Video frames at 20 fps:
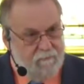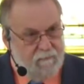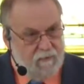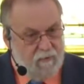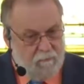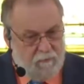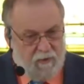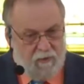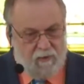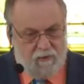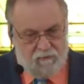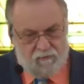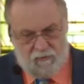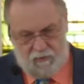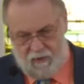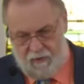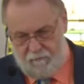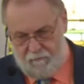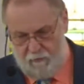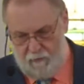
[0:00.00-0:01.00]
American
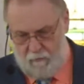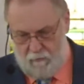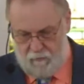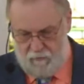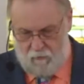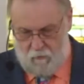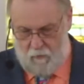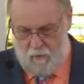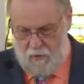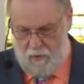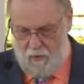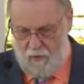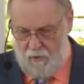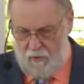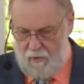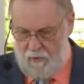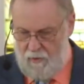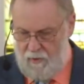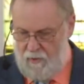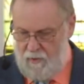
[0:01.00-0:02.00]
slavery was
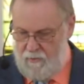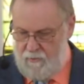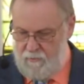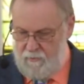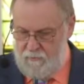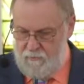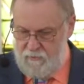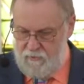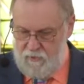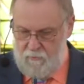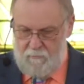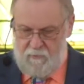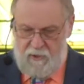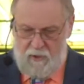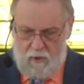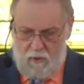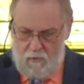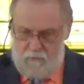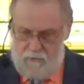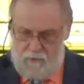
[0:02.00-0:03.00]
where somebody
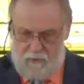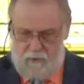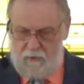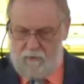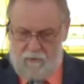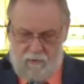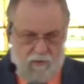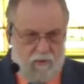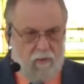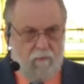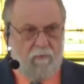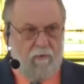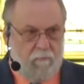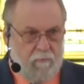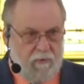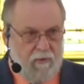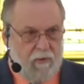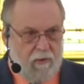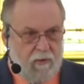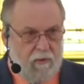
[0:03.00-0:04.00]
owned another human
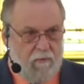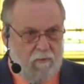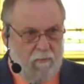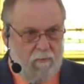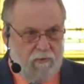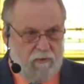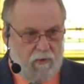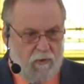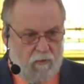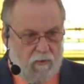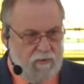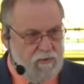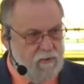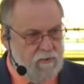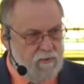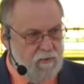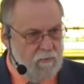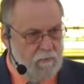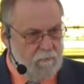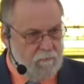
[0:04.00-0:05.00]
being, which of course is
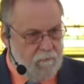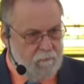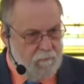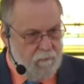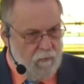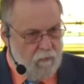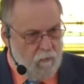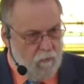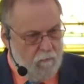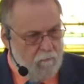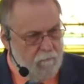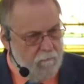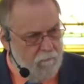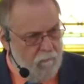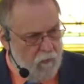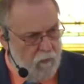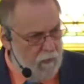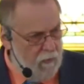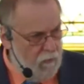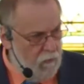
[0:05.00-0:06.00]

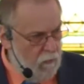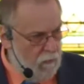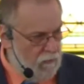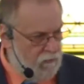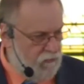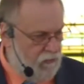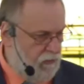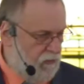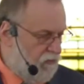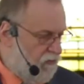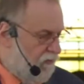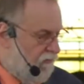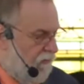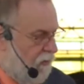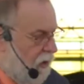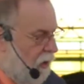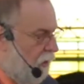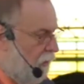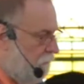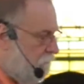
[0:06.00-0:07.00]
one of the worst sins of
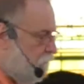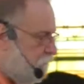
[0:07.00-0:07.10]
all.